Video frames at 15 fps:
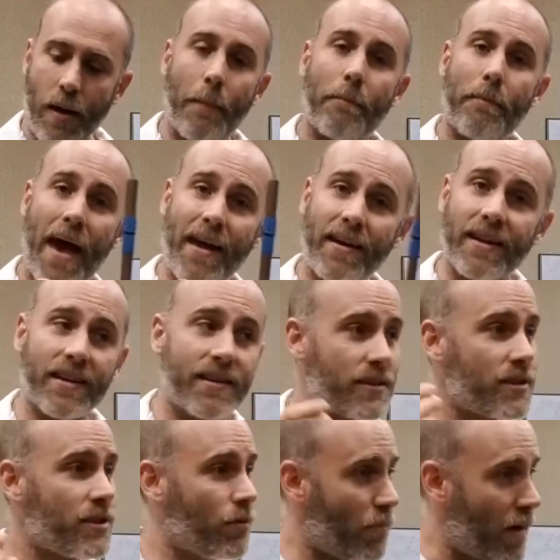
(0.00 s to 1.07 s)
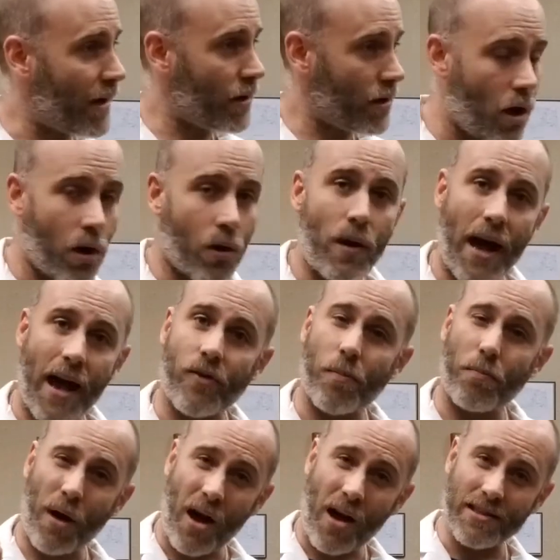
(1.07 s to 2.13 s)
Magnets, you might know, have a
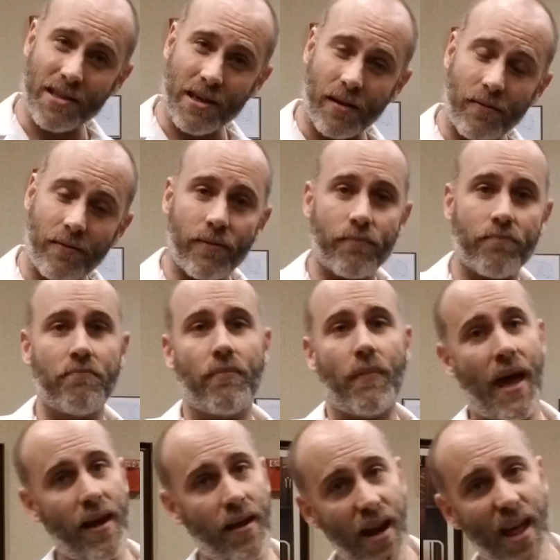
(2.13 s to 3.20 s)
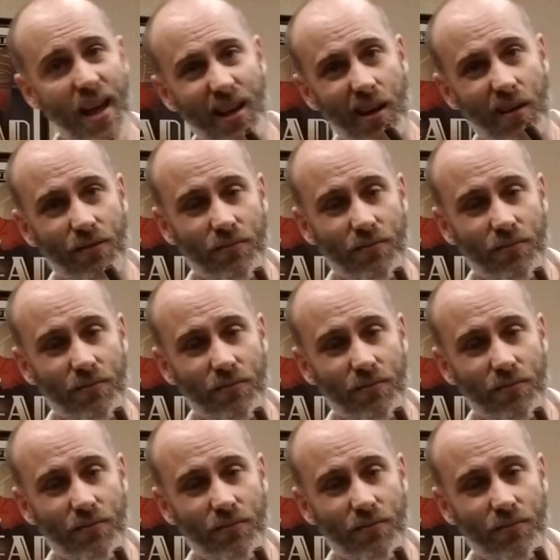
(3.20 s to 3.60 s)
positive and a negative.